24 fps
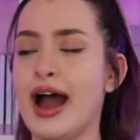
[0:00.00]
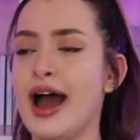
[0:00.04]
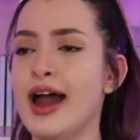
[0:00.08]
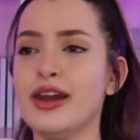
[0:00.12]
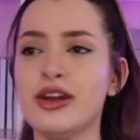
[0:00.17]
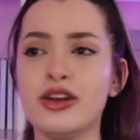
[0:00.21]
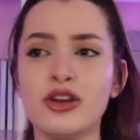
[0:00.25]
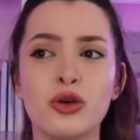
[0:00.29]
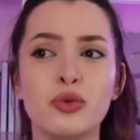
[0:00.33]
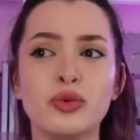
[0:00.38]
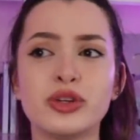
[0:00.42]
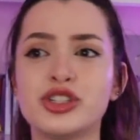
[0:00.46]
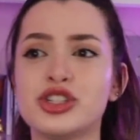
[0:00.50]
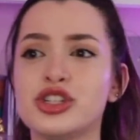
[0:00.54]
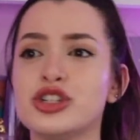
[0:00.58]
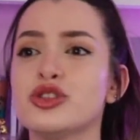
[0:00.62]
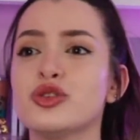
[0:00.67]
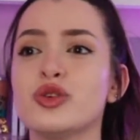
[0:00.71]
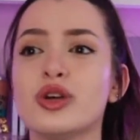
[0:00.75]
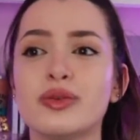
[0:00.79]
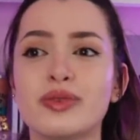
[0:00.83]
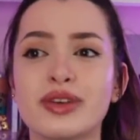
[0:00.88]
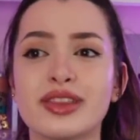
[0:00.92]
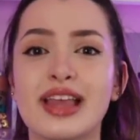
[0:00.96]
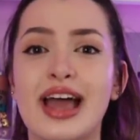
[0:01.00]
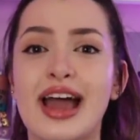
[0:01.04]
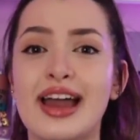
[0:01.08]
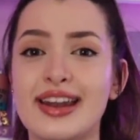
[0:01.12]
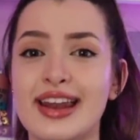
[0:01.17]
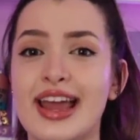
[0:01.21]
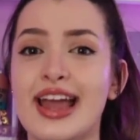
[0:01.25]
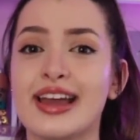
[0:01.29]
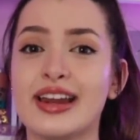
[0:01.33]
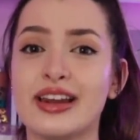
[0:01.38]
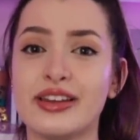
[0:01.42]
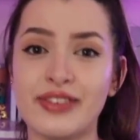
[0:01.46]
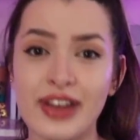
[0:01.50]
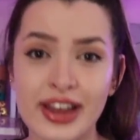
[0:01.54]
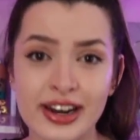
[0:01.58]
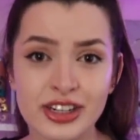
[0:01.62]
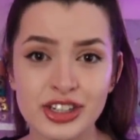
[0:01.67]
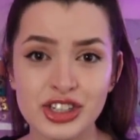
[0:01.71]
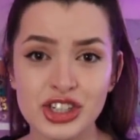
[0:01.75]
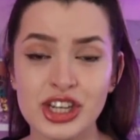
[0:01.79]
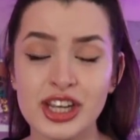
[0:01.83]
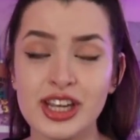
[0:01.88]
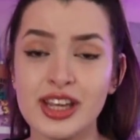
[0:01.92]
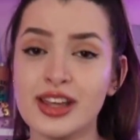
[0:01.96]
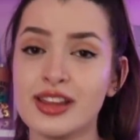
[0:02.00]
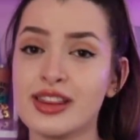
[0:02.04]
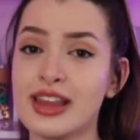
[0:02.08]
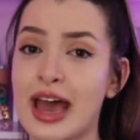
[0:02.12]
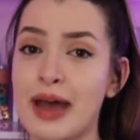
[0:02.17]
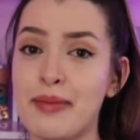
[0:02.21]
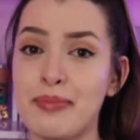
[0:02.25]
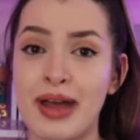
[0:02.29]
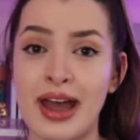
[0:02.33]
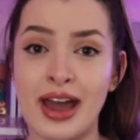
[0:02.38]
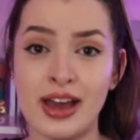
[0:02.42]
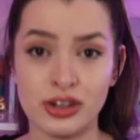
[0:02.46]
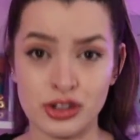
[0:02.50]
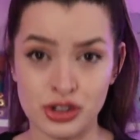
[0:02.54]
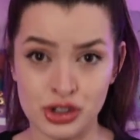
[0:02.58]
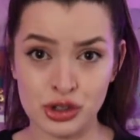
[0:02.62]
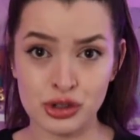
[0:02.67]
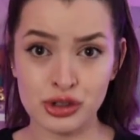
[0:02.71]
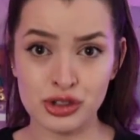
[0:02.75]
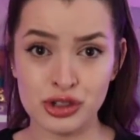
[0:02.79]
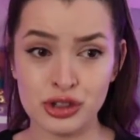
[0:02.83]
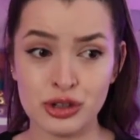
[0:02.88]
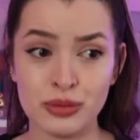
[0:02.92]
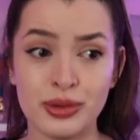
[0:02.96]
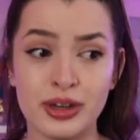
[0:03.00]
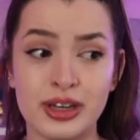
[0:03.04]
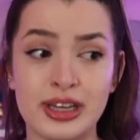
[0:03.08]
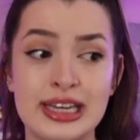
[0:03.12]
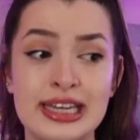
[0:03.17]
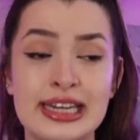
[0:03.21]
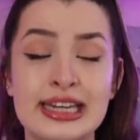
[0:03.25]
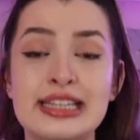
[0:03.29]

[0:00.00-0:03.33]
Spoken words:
I don't know what you're doing with that negative energy, that bad juju, but it